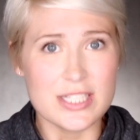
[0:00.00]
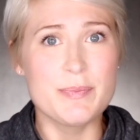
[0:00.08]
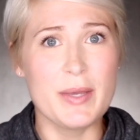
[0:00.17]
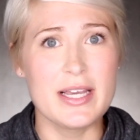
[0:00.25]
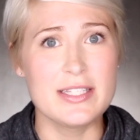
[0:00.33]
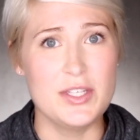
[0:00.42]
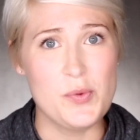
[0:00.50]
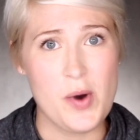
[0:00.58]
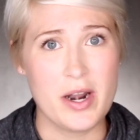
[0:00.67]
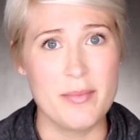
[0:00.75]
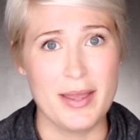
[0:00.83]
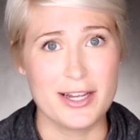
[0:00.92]
because you
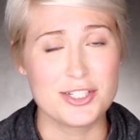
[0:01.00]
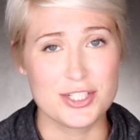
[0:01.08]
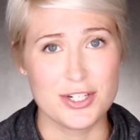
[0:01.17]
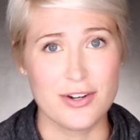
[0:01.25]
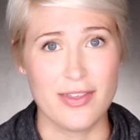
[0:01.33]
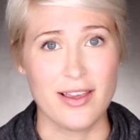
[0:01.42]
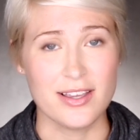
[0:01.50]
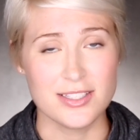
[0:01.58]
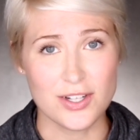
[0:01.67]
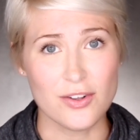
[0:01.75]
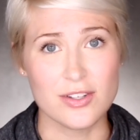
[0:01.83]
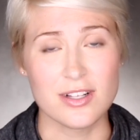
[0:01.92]
want to make sure that you
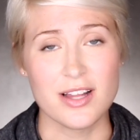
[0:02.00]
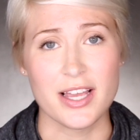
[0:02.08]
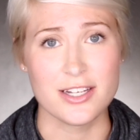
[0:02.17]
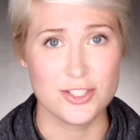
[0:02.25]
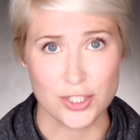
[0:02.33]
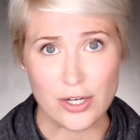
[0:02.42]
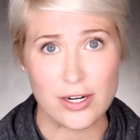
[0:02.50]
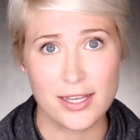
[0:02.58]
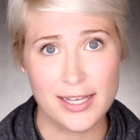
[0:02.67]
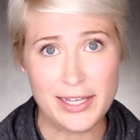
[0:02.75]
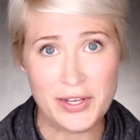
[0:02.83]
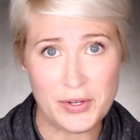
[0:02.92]
don't look like a jerk